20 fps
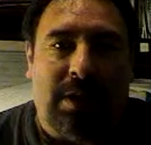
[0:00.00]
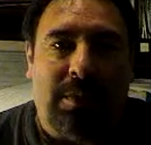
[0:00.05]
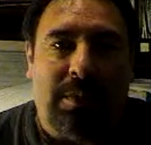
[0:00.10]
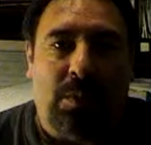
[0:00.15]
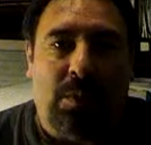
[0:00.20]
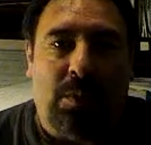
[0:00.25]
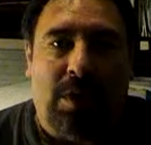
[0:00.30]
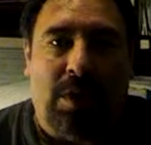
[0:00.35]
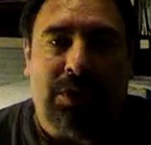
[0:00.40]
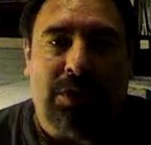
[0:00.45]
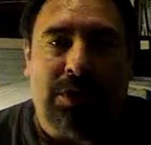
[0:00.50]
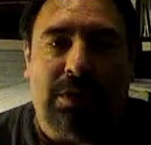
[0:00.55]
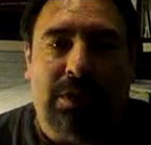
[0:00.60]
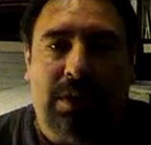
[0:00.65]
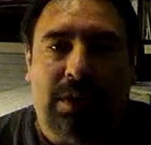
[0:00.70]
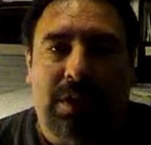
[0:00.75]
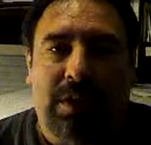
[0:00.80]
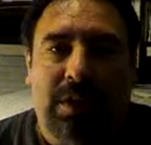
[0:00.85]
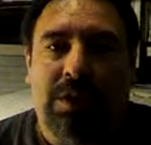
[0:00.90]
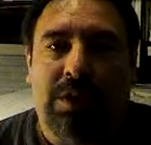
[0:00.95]
I've been watching
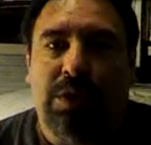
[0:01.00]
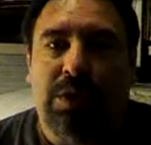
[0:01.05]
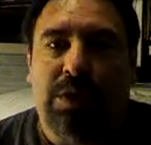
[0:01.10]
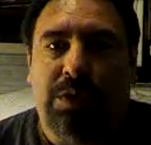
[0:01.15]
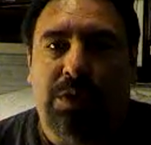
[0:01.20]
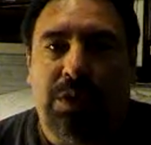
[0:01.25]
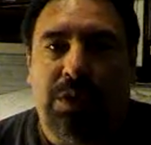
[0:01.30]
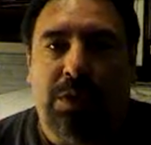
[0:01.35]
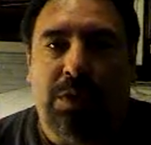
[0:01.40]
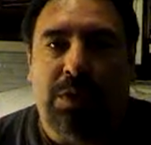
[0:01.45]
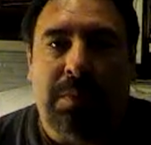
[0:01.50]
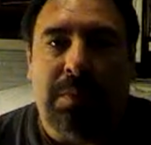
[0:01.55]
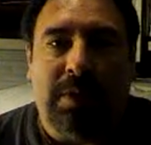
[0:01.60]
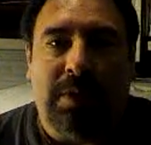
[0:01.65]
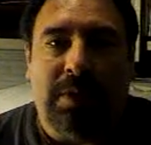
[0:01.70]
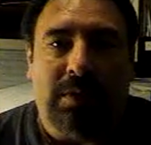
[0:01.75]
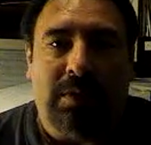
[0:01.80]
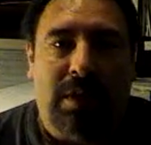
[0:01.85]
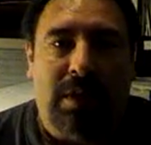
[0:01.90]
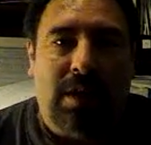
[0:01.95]
YouTube,
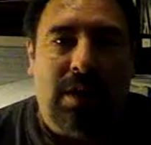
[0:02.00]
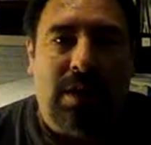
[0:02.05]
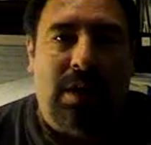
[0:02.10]
and